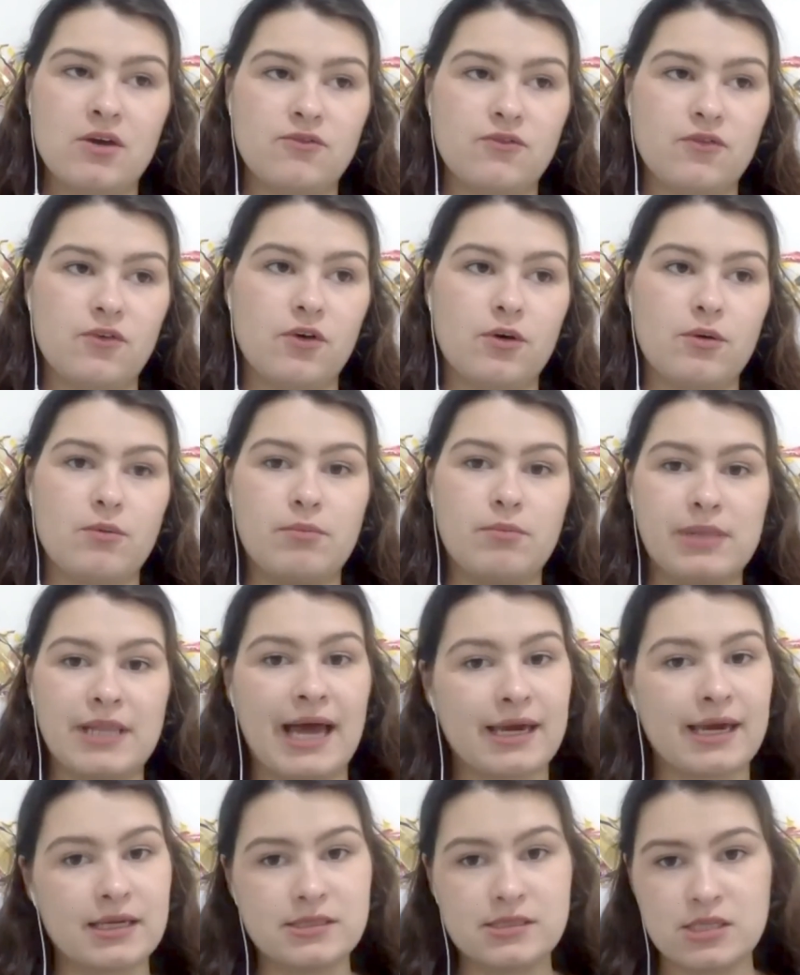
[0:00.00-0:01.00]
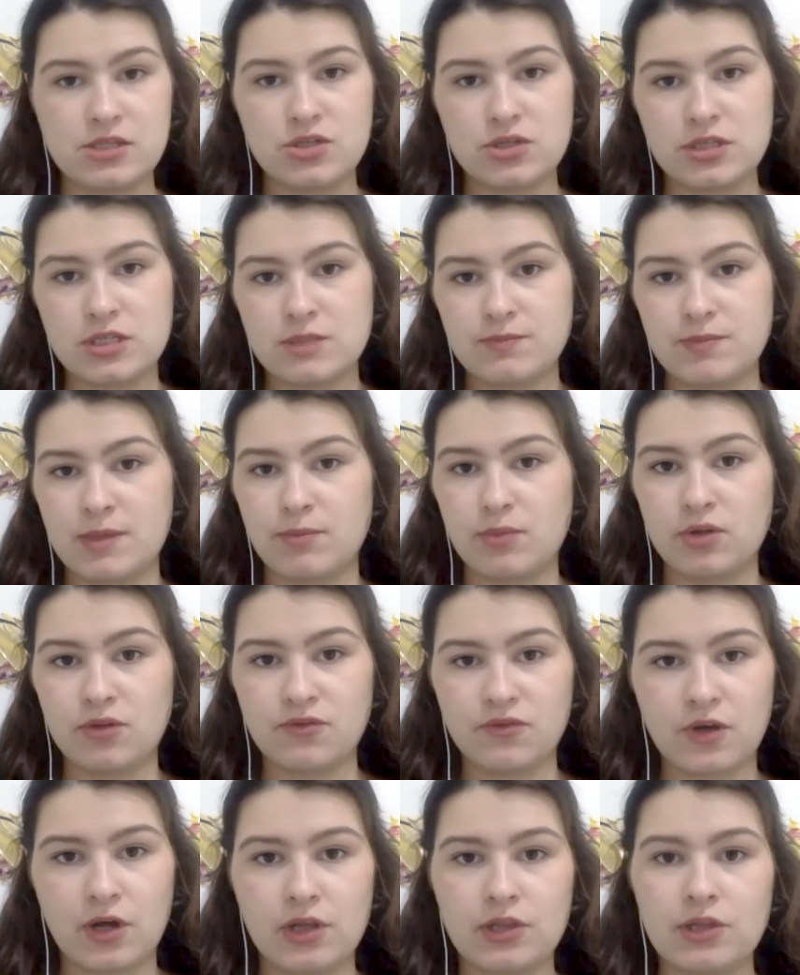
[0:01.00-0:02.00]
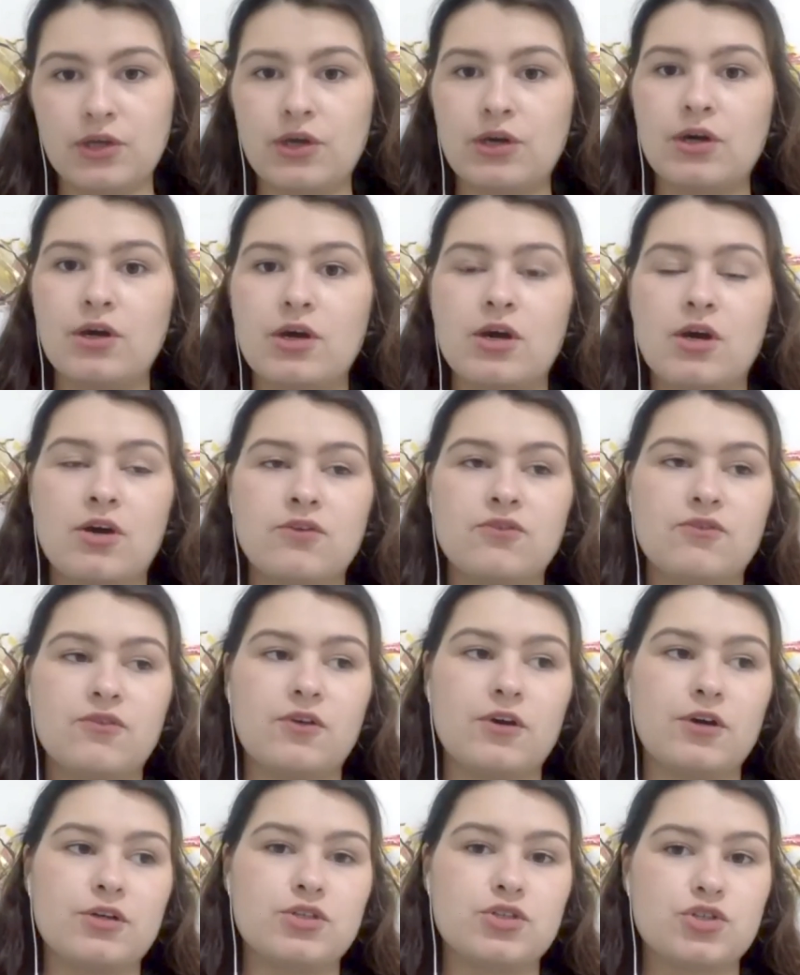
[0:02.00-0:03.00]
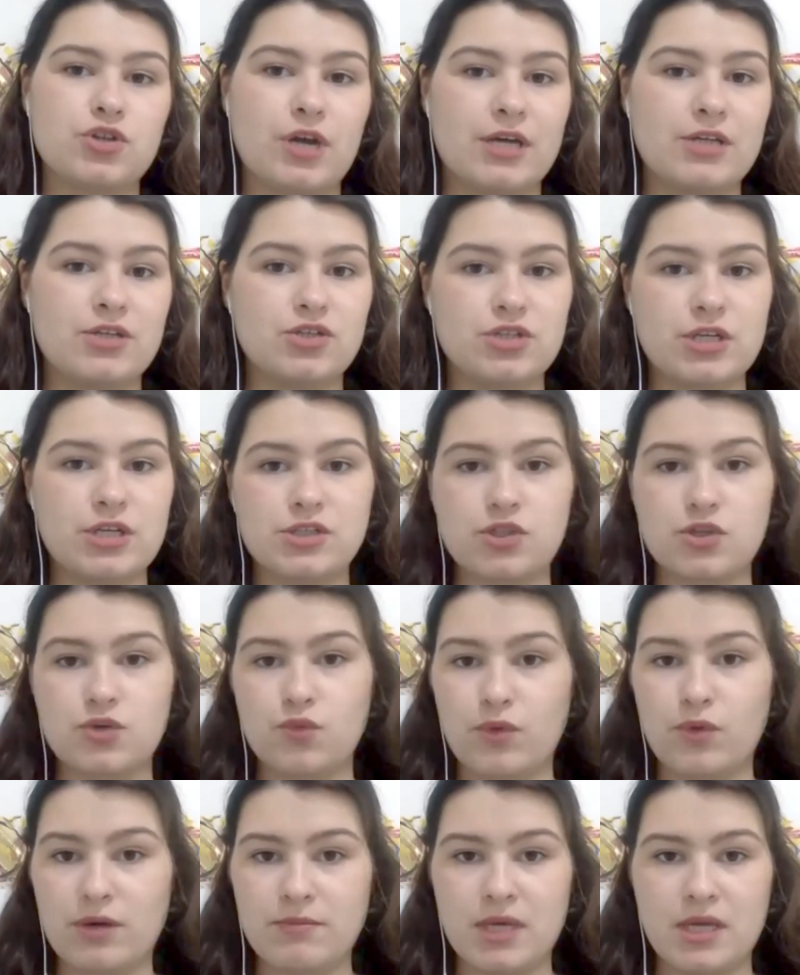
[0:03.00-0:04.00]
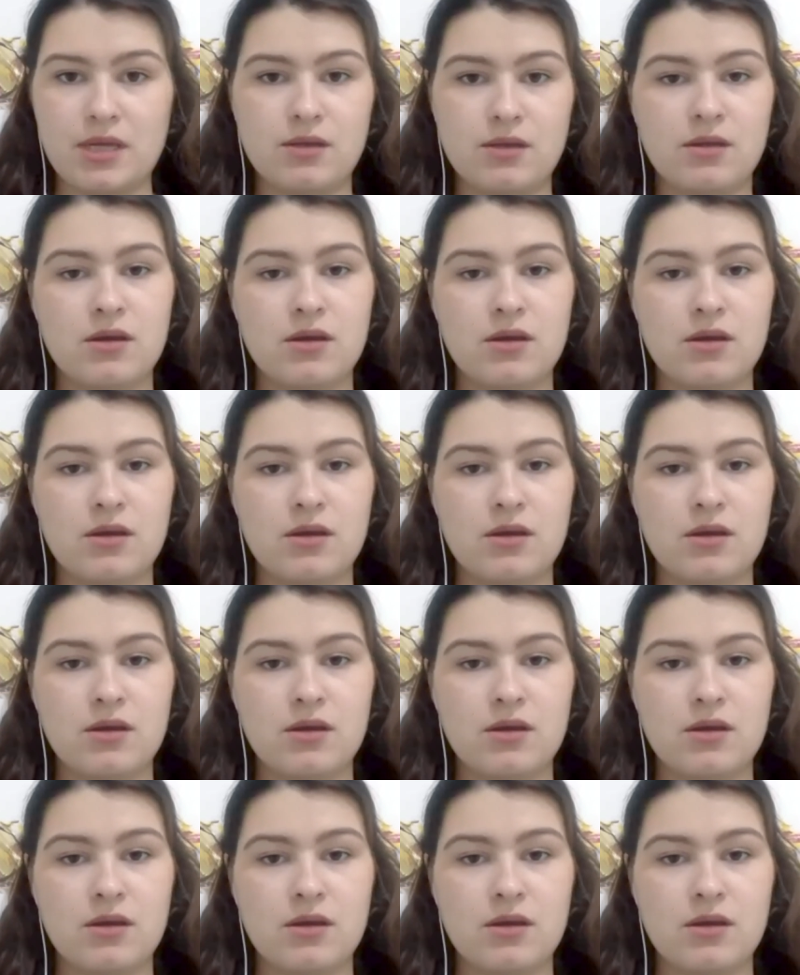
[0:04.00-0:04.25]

for Black, Indigenous people of color, for transgender women,